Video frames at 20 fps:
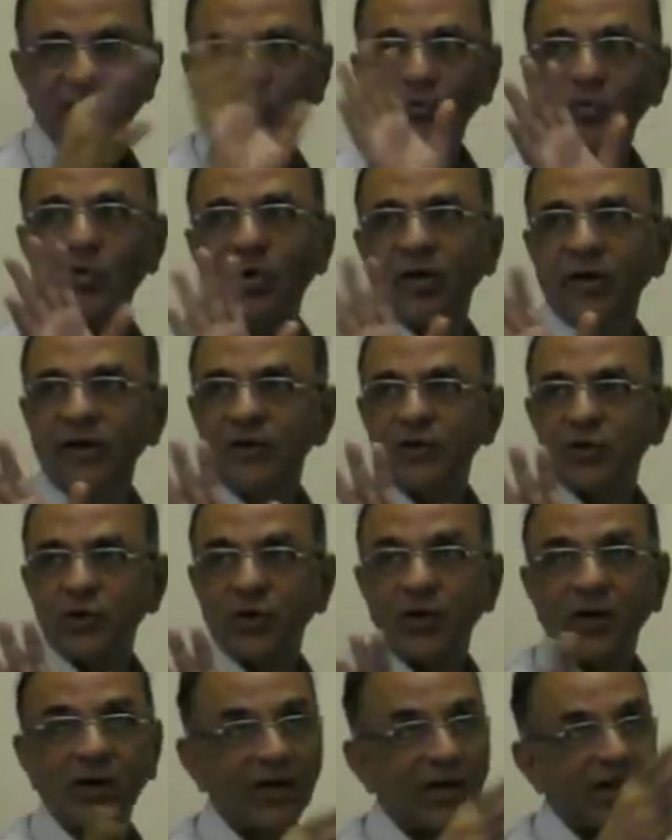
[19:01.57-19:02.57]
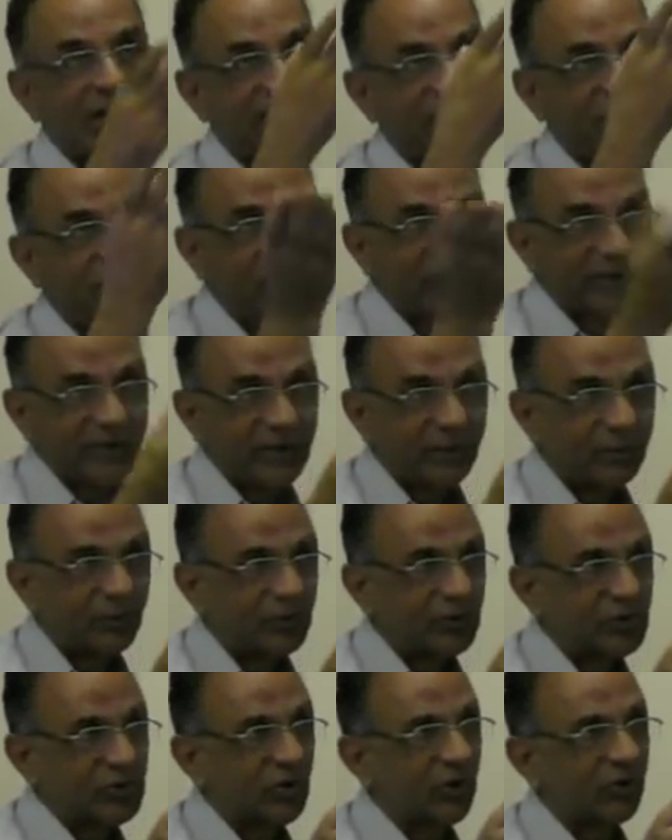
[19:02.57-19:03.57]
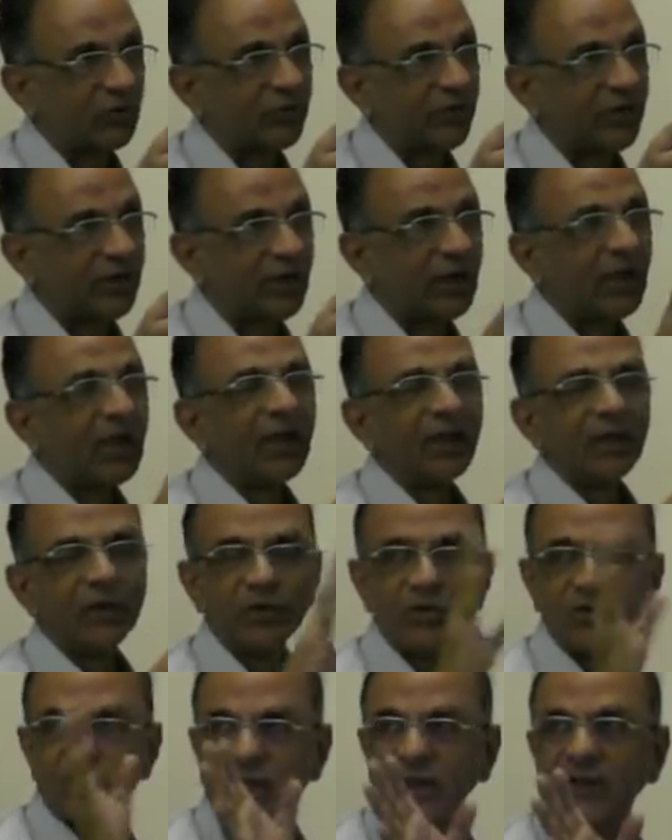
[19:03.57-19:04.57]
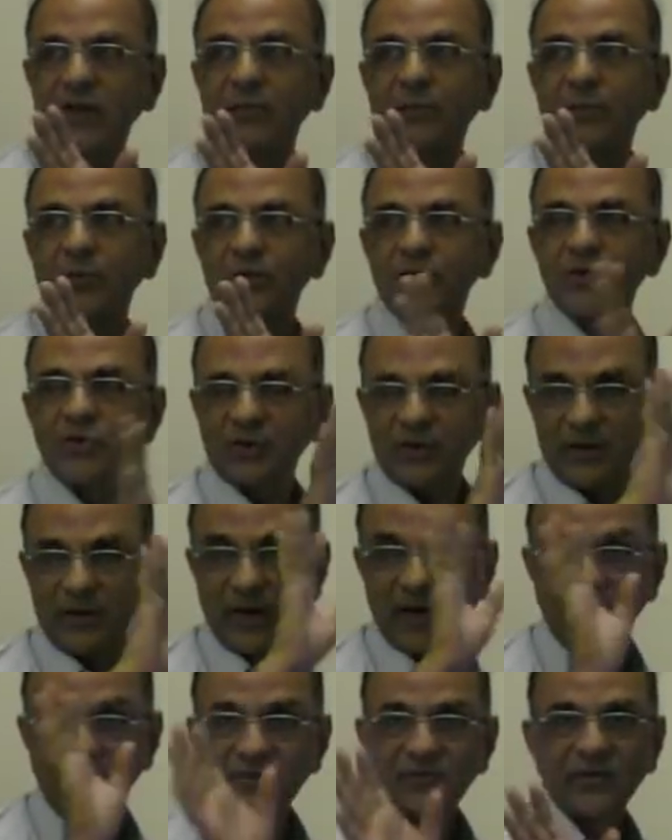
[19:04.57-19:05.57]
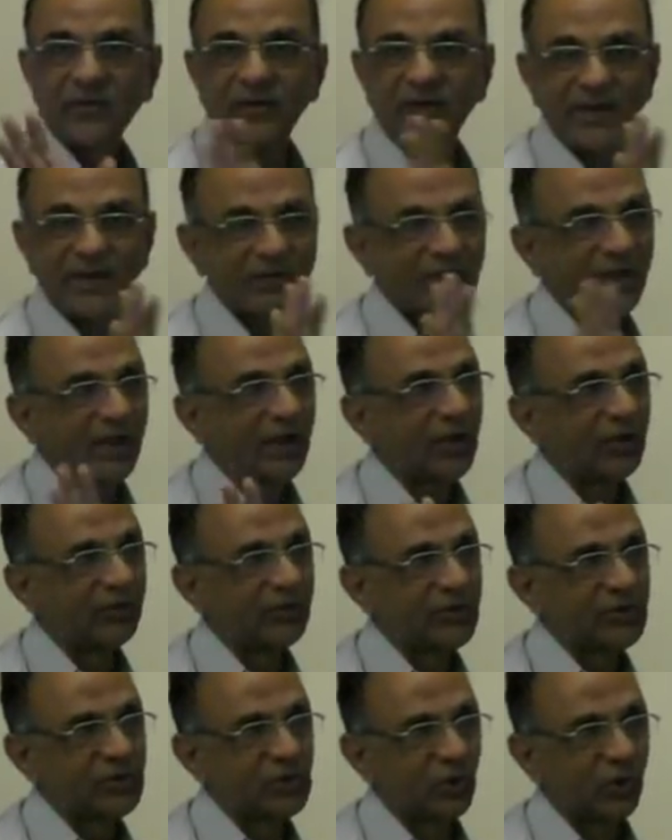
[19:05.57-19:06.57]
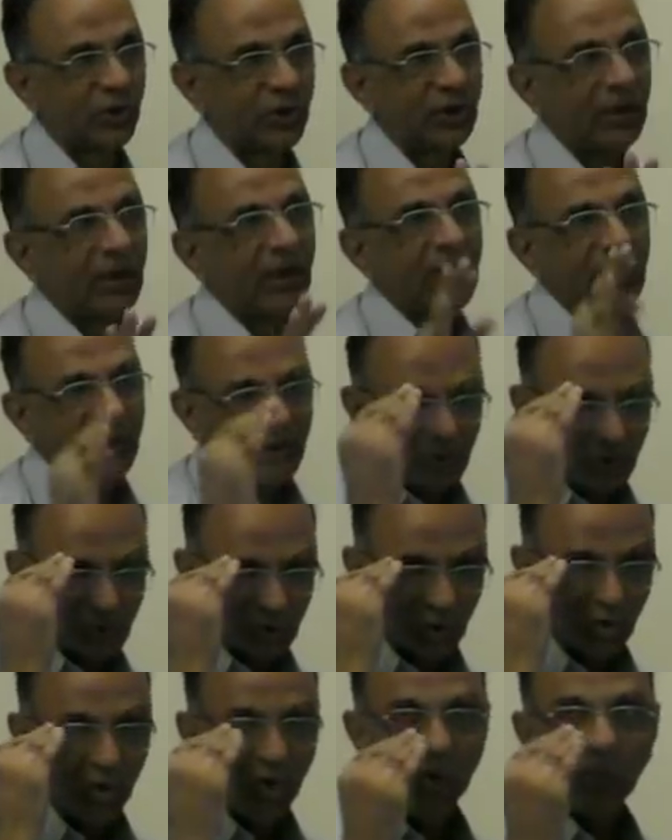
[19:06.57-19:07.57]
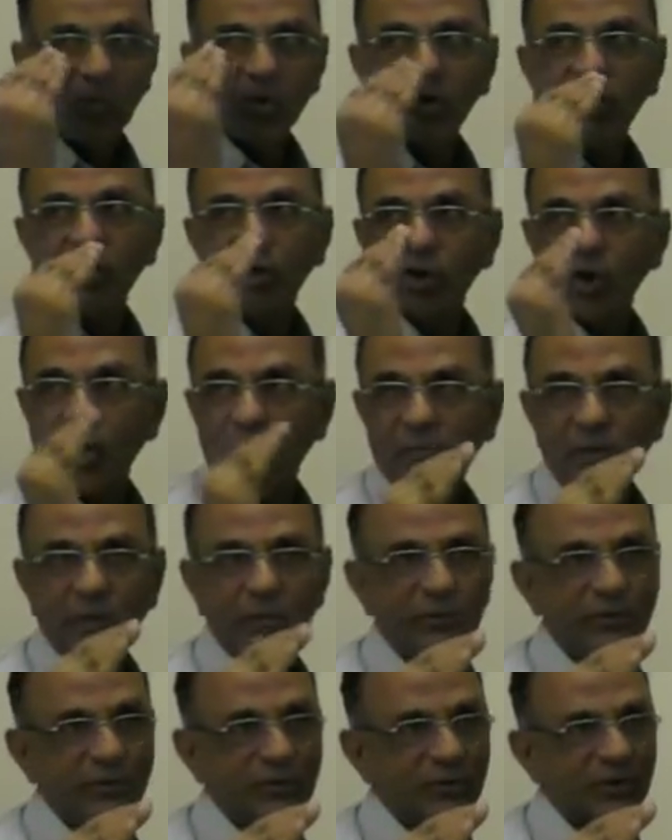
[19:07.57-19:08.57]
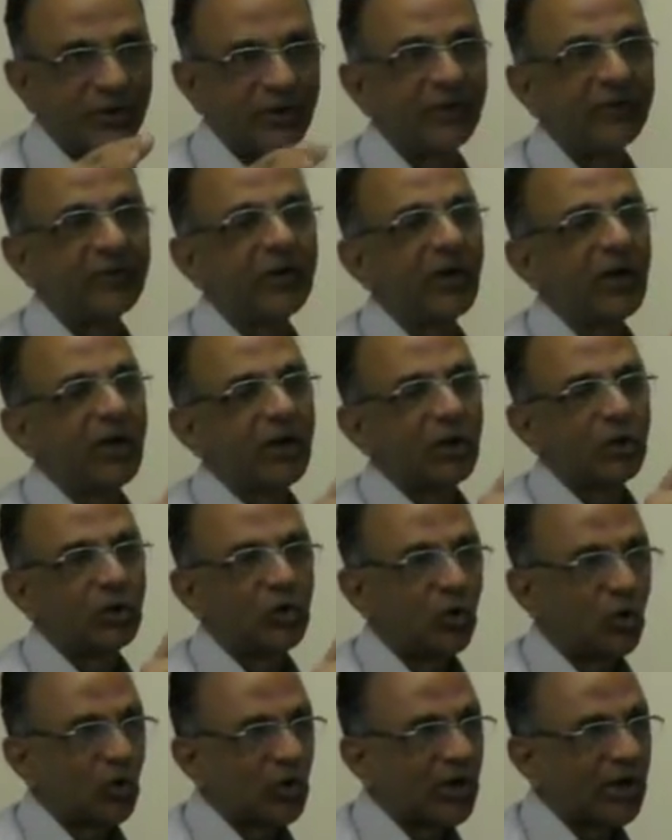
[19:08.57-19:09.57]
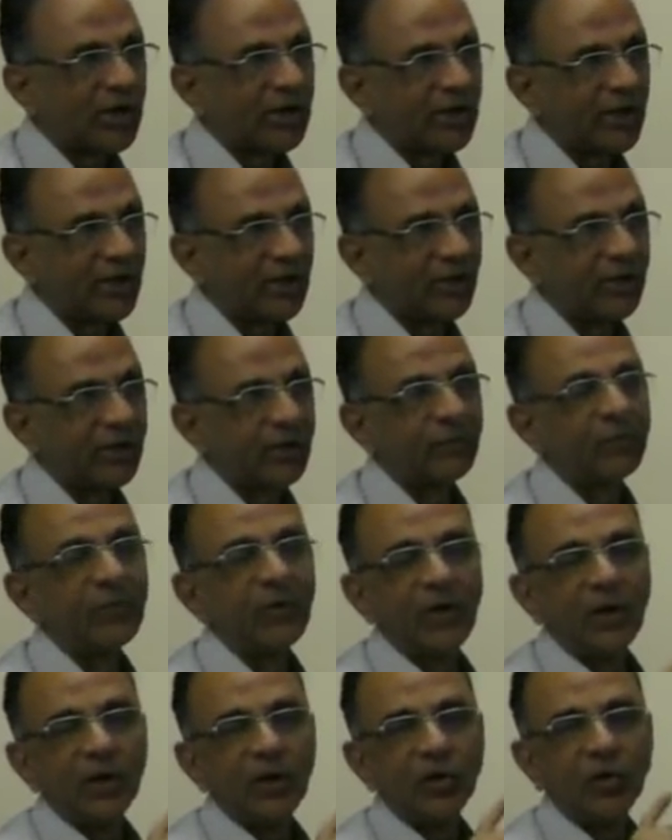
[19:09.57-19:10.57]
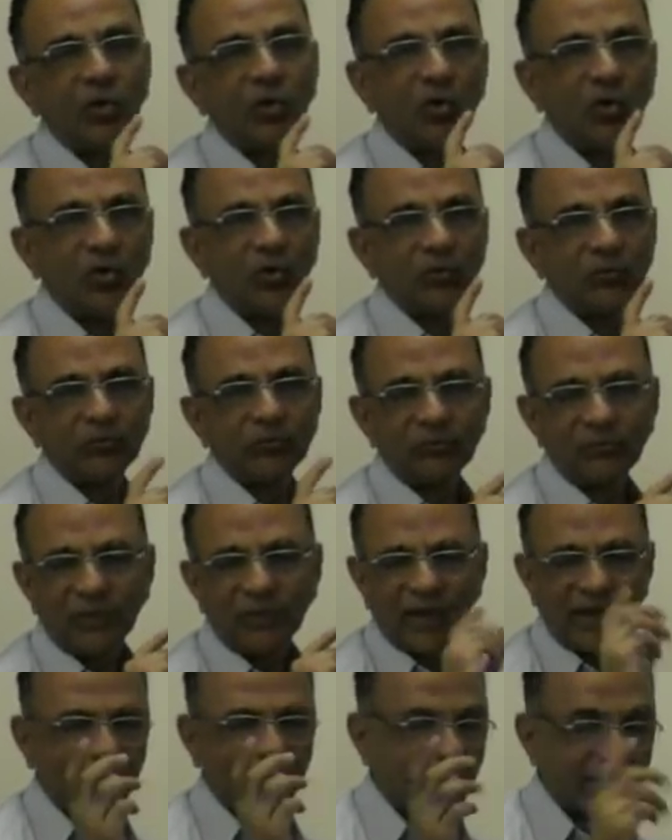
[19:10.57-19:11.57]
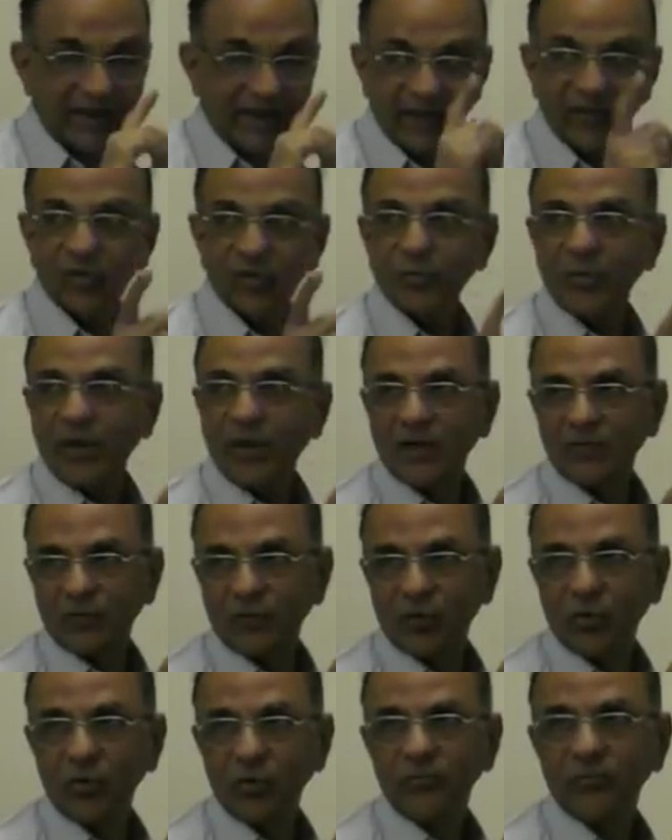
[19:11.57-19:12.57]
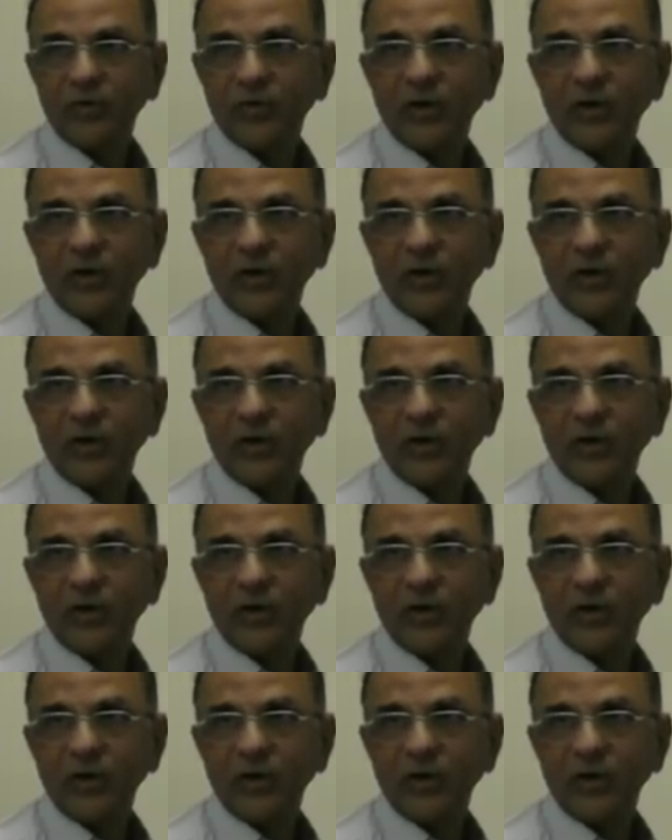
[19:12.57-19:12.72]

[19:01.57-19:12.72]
involved in jugular lines. You see the position of it, you change the position, at, that's the end of the story. You should know what the normal position is. No right atrium, no line against blood flow.